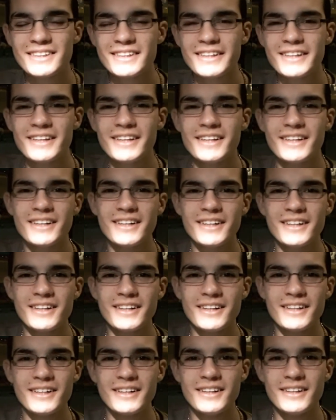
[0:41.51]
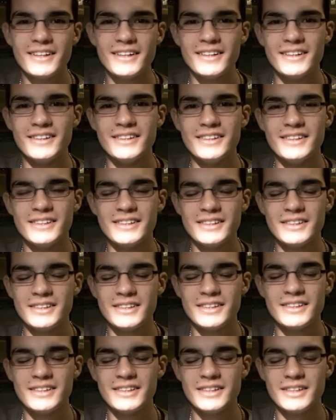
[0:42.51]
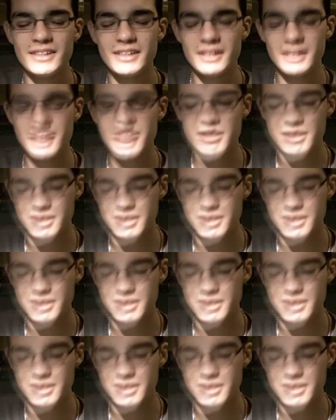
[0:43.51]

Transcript: Nothing is said.